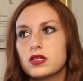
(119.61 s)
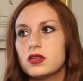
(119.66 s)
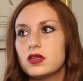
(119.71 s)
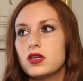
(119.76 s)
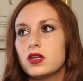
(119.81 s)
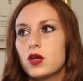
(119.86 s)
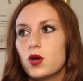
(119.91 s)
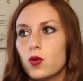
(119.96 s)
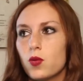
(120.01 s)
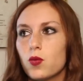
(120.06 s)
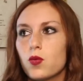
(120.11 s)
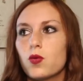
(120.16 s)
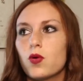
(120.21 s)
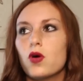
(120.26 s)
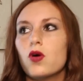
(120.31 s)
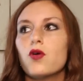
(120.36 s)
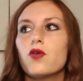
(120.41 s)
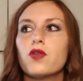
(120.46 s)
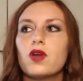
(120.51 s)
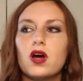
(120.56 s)
you know,
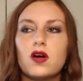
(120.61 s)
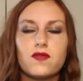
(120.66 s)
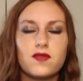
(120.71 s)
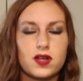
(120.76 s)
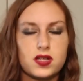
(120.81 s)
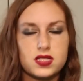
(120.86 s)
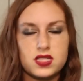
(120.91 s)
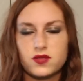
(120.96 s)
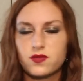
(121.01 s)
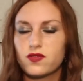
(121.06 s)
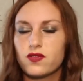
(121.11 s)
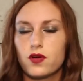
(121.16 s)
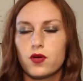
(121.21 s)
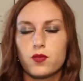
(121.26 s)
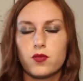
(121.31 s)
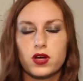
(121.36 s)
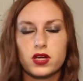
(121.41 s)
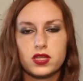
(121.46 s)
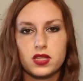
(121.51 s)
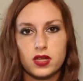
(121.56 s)
hold off on some of
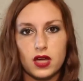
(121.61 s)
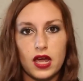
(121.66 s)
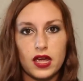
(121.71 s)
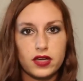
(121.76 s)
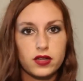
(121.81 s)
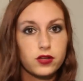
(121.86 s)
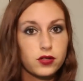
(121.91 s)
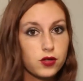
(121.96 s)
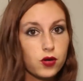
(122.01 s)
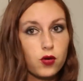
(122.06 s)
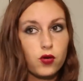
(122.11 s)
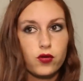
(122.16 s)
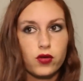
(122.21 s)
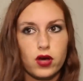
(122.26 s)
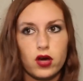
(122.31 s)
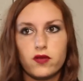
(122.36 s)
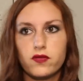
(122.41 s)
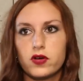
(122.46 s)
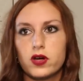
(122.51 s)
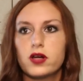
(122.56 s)
homework that I could hold
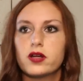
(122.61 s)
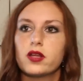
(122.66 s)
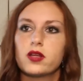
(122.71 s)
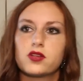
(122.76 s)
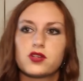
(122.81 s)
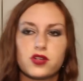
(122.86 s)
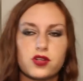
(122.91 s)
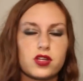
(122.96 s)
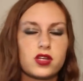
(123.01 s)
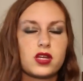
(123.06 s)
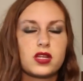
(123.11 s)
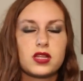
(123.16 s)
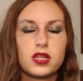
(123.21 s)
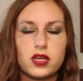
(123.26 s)
off on and turn it in